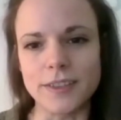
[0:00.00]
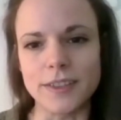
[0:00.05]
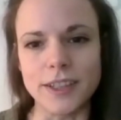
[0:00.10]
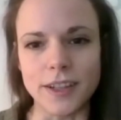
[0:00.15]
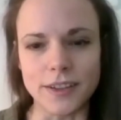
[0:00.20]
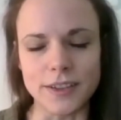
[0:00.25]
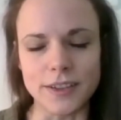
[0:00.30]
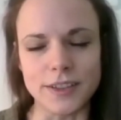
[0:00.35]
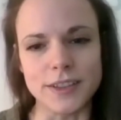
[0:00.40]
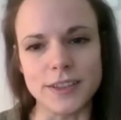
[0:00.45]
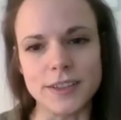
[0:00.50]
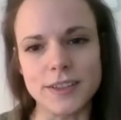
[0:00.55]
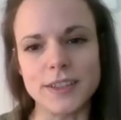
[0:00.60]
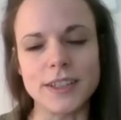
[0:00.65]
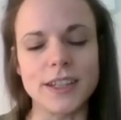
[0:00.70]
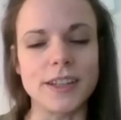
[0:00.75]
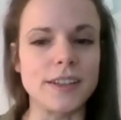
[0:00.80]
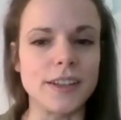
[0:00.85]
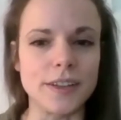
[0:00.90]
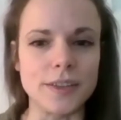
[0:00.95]
the artists
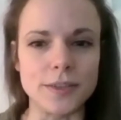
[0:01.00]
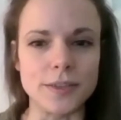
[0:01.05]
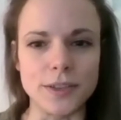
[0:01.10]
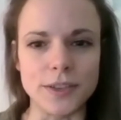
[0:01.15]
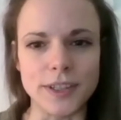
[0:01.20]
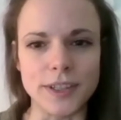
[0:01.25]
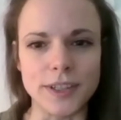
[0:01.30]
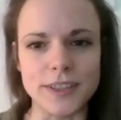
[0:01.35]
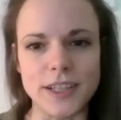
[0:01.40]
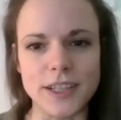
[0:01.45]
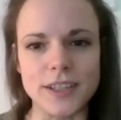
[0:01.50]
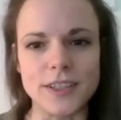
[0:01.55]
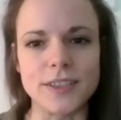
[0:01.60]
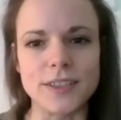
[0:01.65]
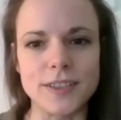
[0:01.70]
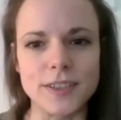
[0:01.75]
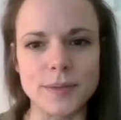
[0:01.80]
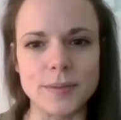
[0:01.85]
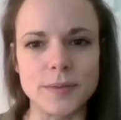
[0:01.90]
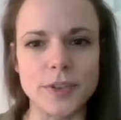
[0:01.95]
and the other
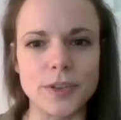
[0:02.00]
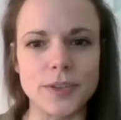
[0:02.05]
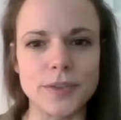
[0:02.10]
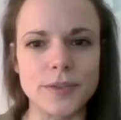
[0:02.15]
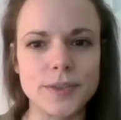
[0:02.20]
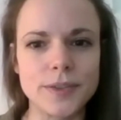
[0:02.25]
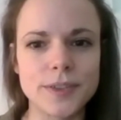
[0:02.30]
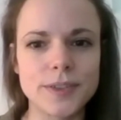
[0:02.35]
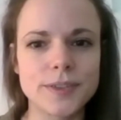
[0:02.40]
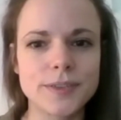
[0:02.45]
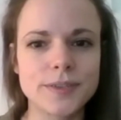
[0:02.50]
organisations involved.